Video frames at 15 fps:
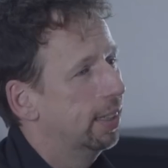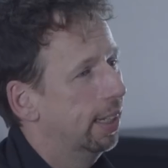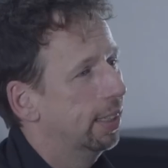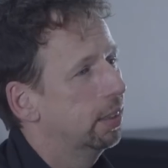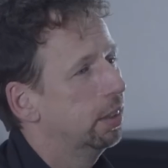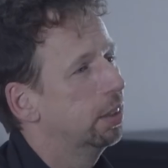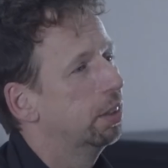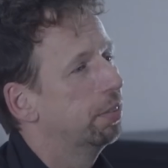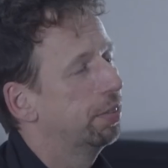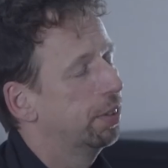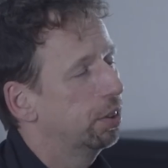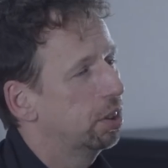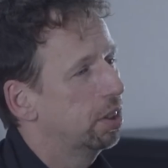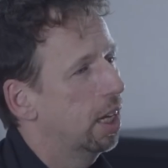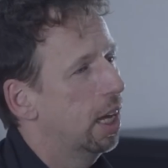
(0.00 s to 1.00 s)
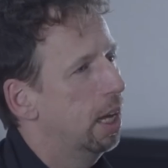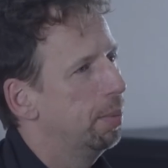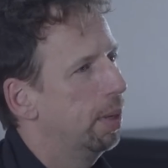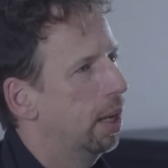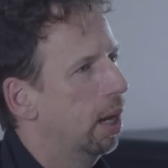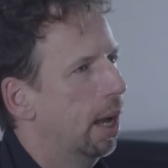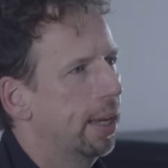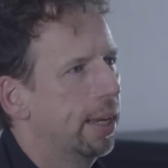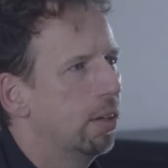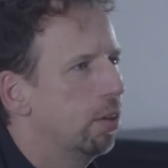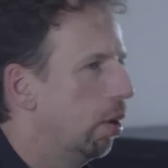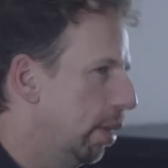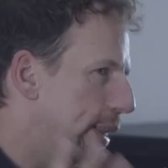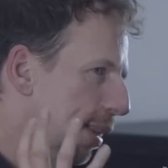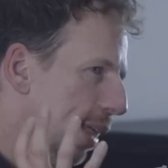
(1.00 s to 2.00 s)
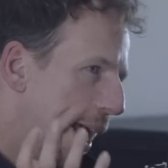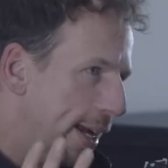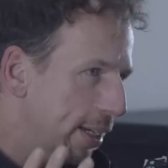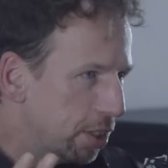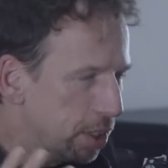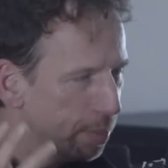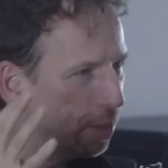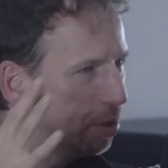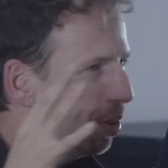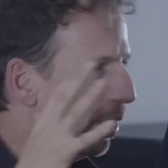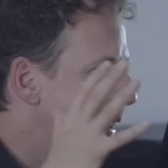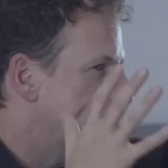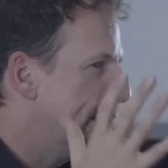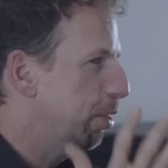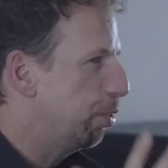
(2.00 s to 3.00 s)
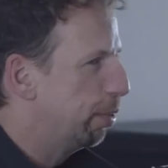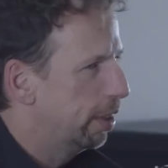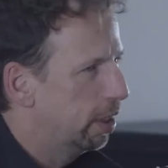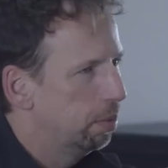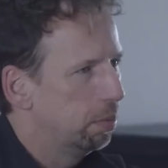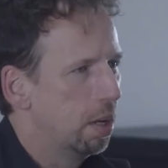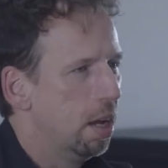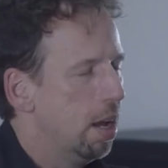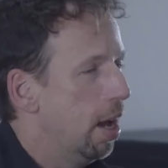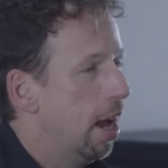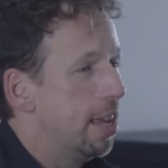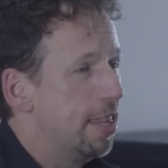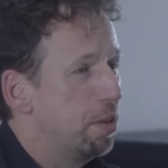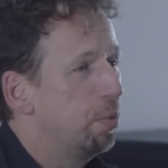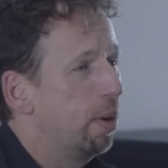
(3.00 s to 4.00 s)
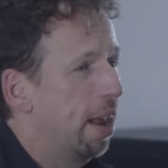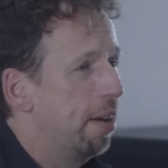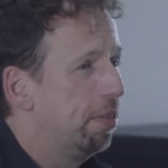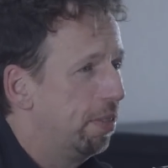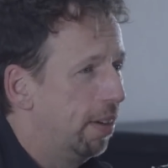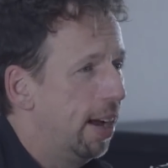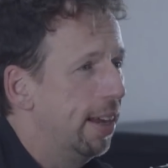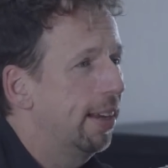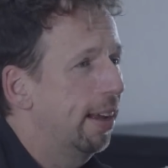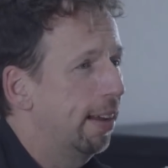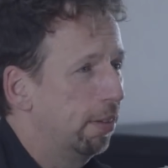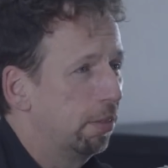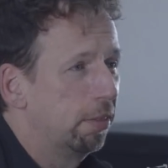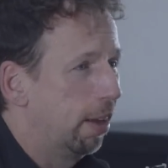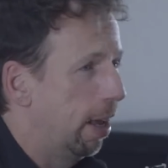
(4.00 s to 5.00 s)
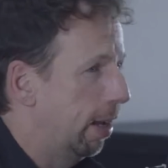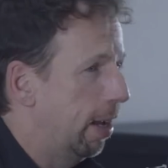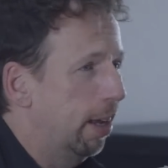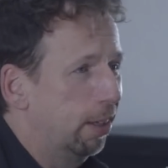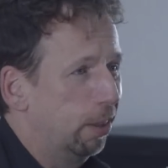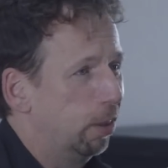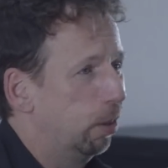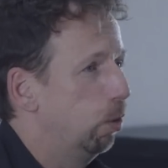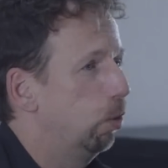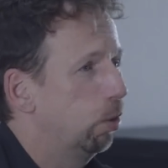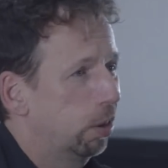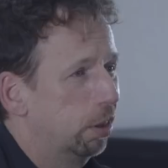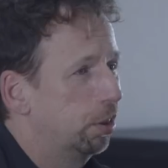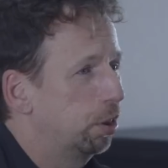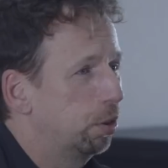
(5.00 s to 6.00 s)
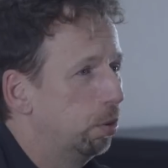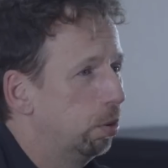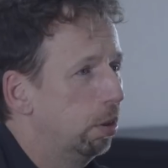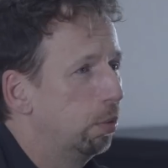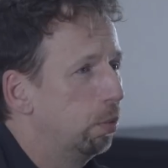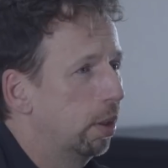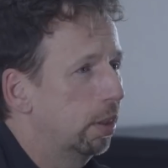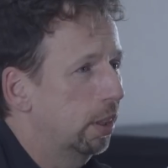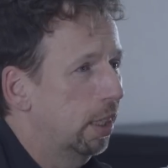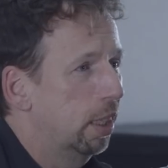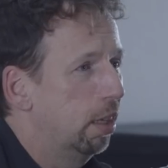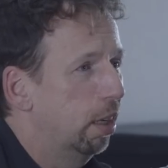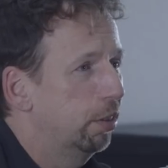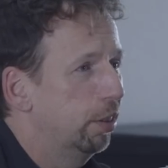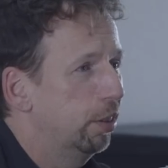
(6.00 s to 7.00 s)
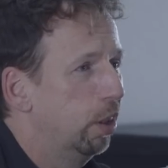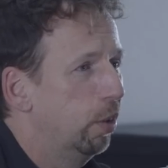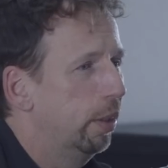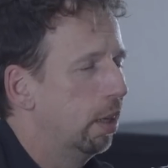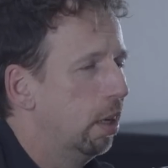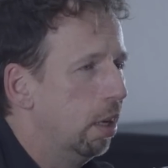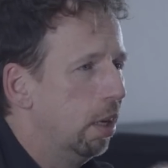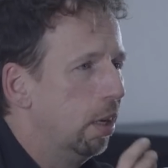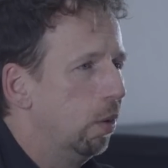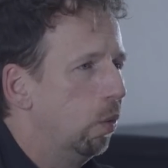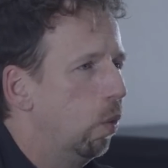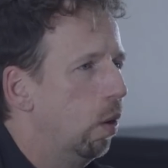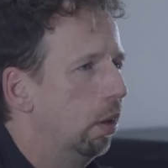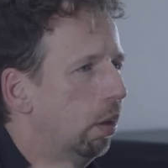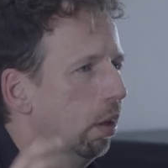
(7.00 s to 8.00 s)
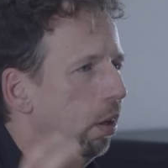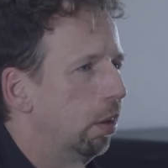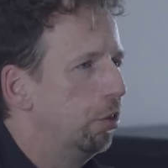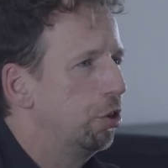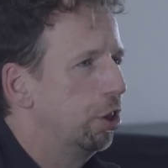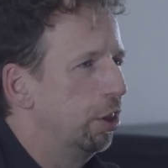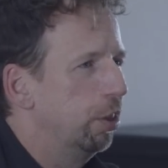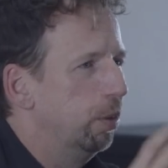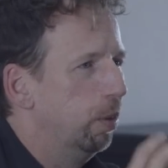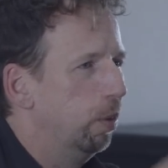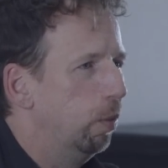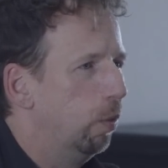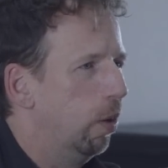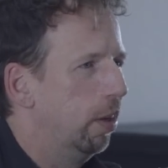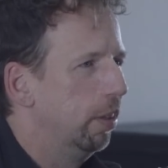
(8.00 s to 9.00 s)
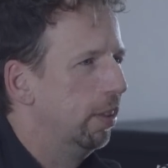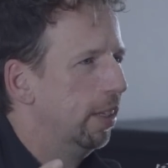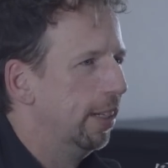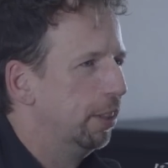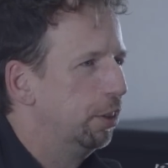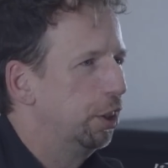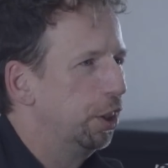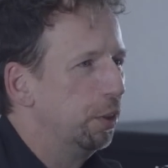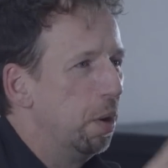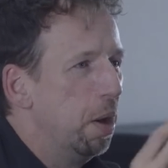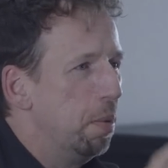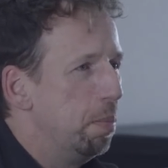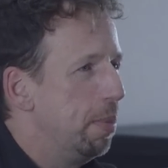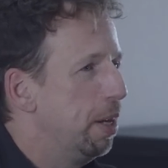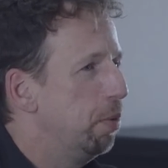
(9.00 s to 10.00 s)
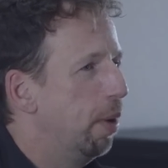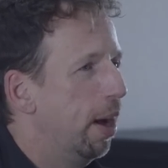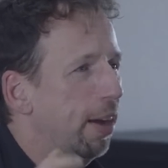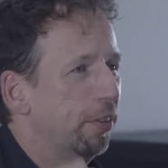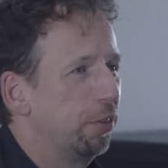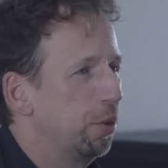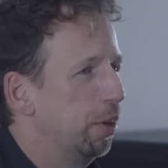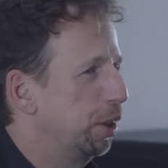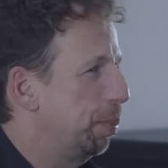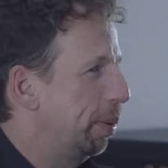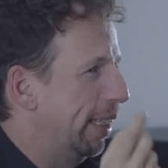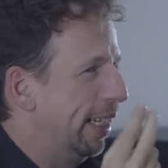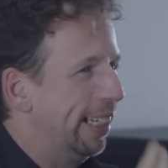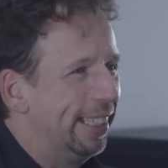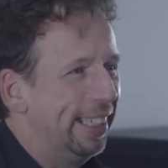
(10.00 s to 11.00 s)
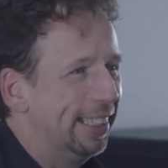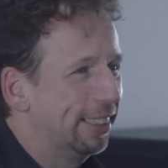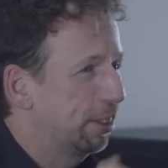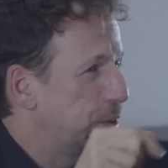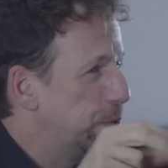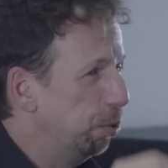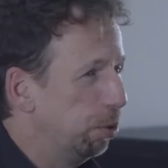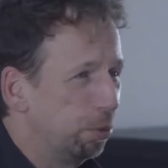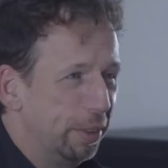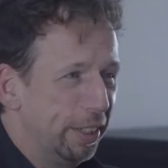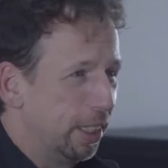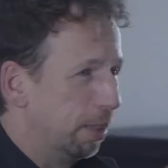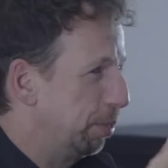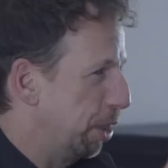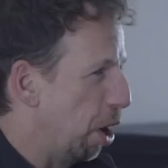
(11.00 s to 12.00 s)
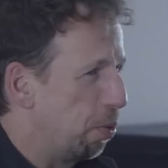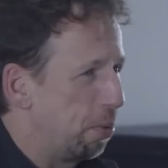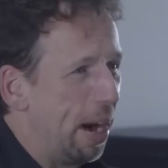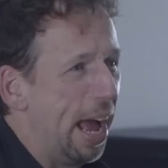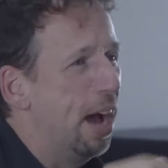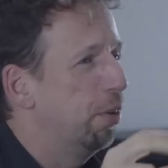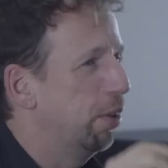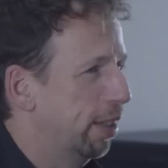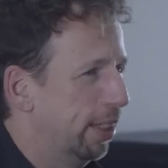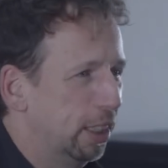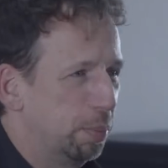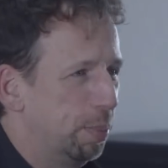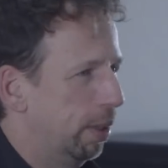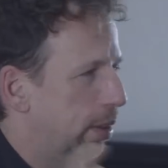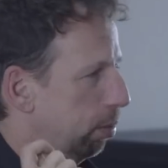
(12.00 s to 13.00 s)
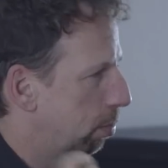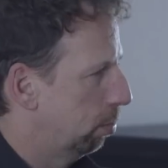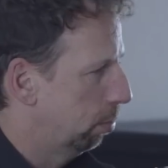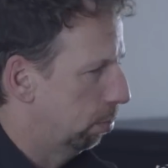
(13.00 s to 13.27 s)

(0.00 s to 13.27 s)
dances the first time, and I hear all these asymmetries in the rhythm, and then when I find out, I got a hold of the score, and what is the conductor going? 1 2 1 2. Meanwhile, everyone's playing these cool rhythms around this, but